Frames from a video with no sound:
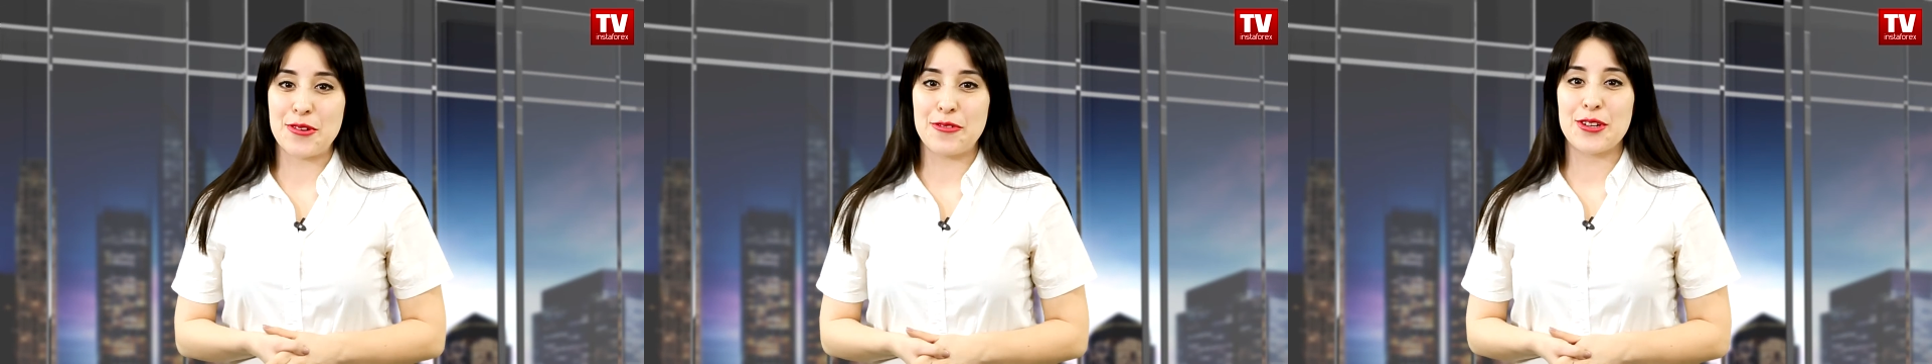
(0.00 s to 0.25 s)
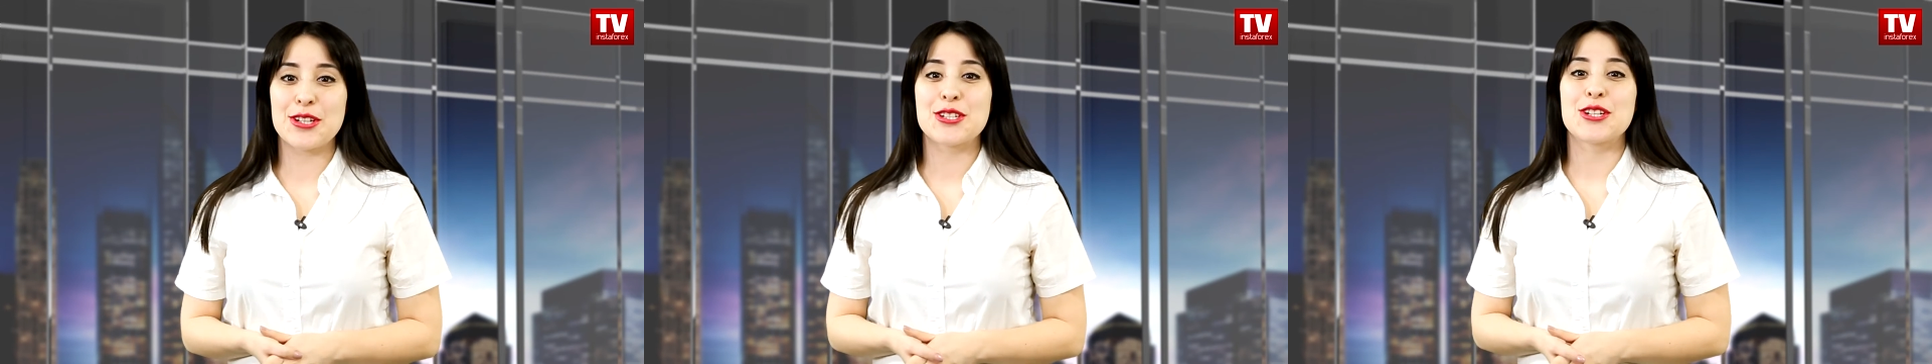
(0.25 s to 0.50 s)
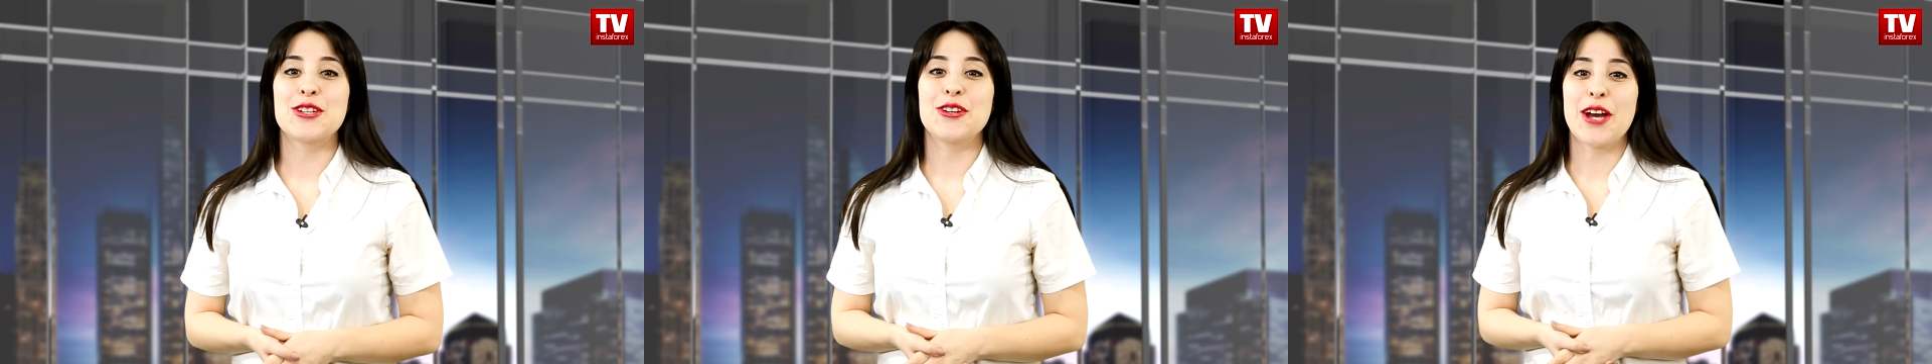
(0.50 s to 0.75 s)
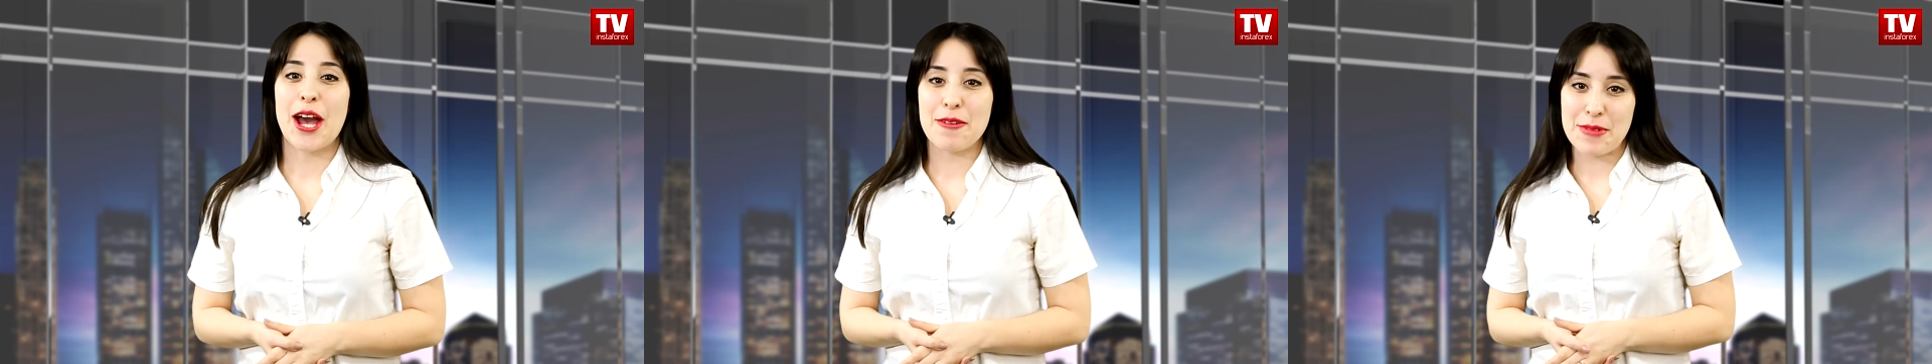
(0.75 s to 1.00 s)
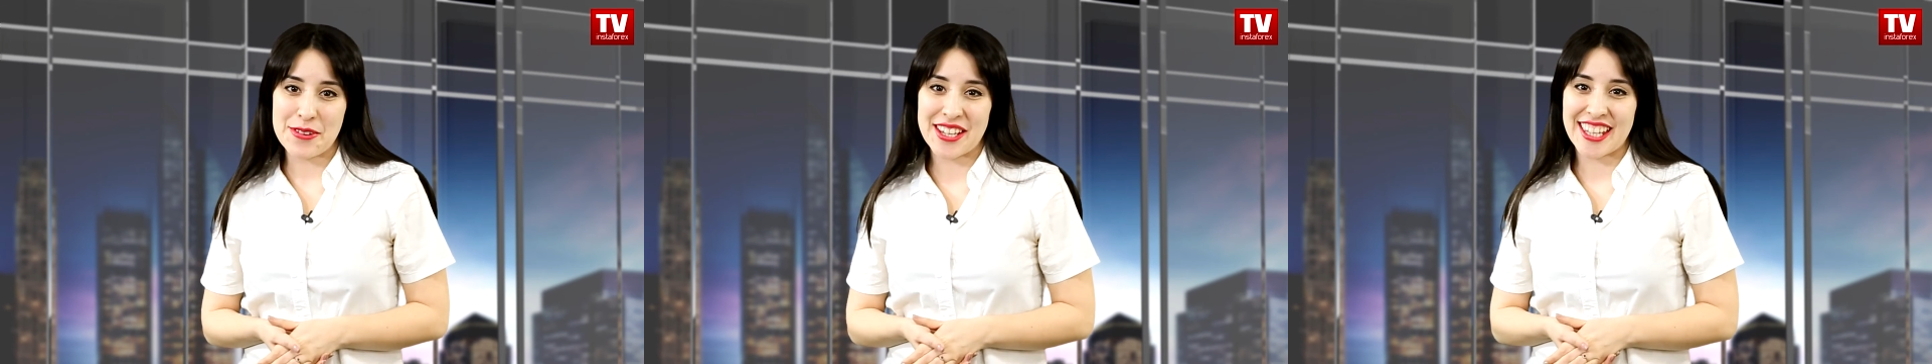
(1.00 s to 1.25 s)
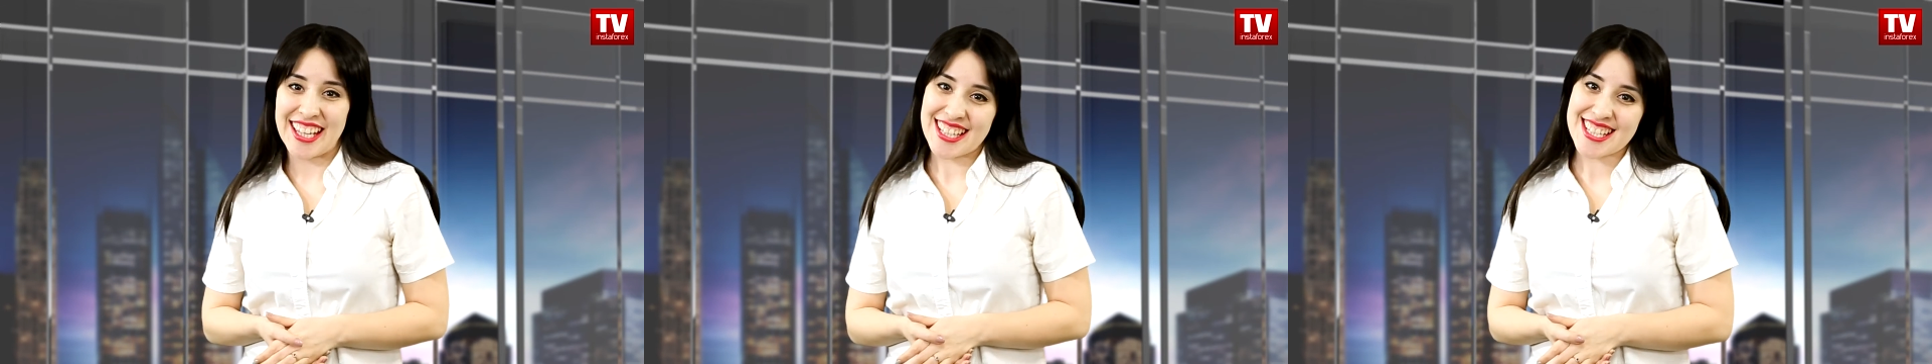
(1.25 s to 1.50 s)
I wish you a happy
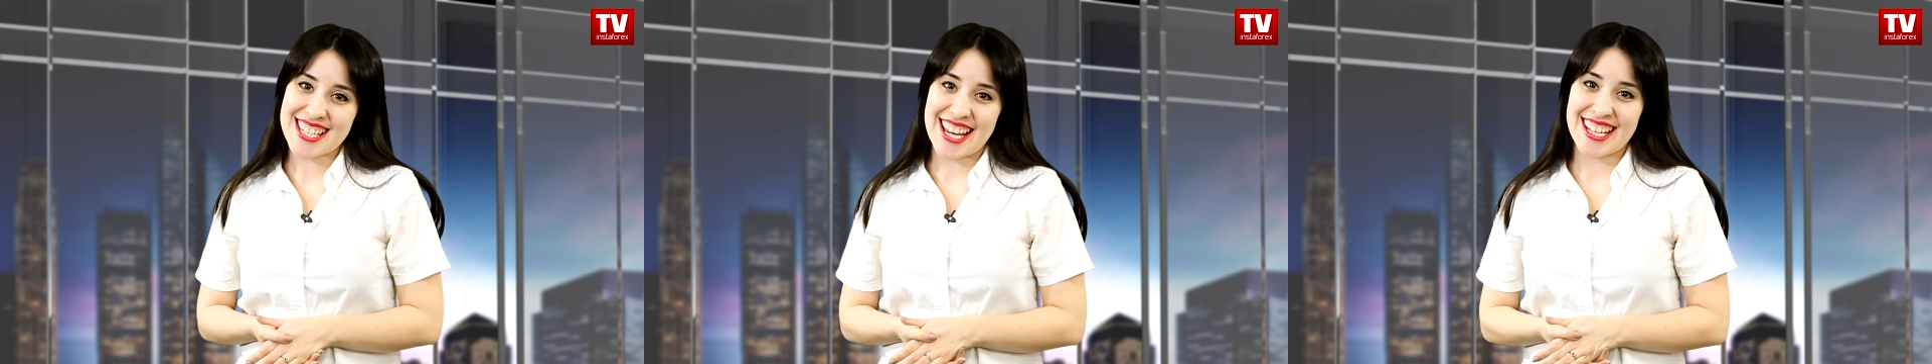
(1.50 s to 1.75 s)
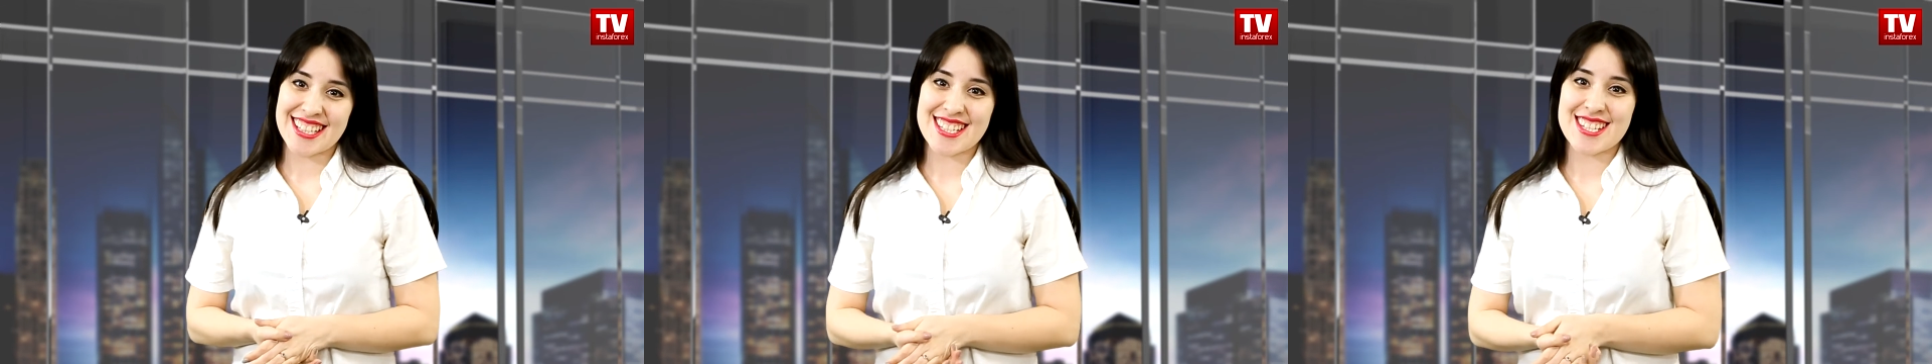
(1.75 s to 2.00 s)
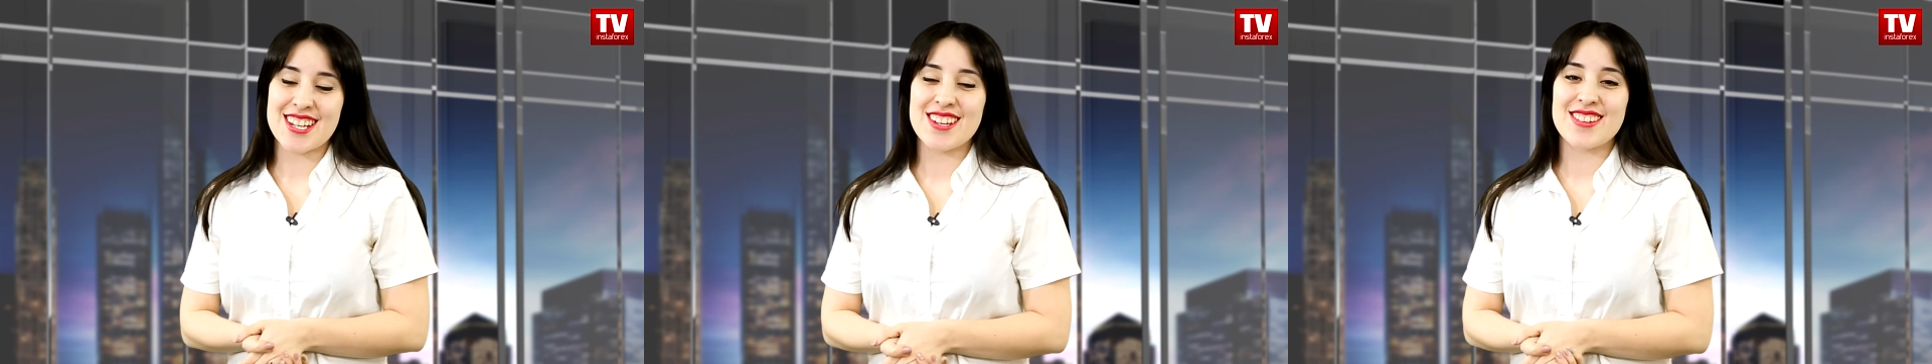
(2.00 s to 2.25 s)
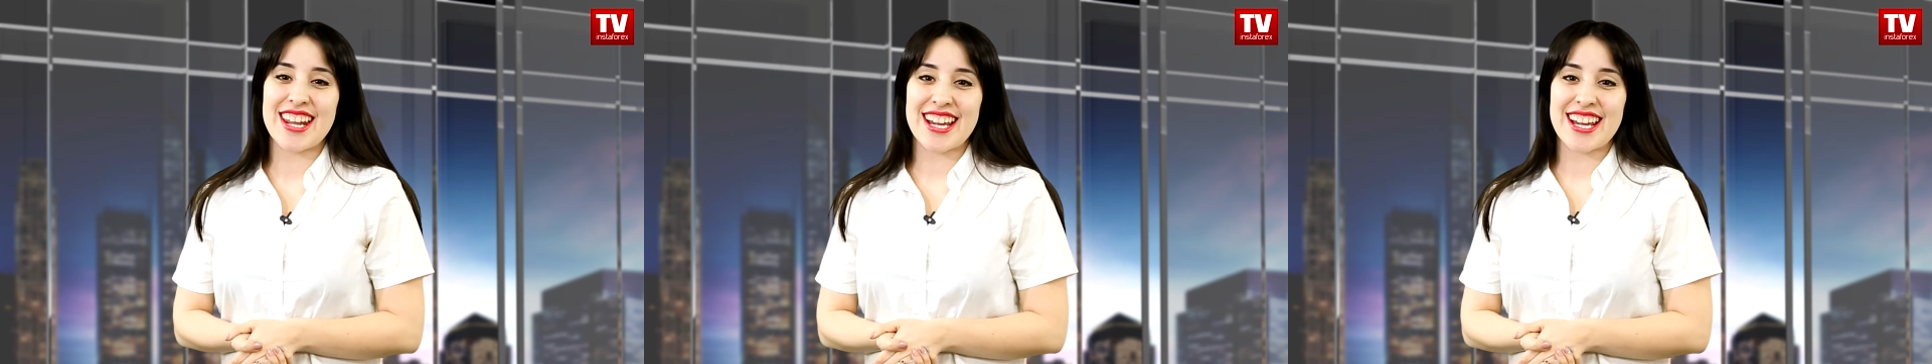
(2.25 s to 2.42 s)
weekend and see you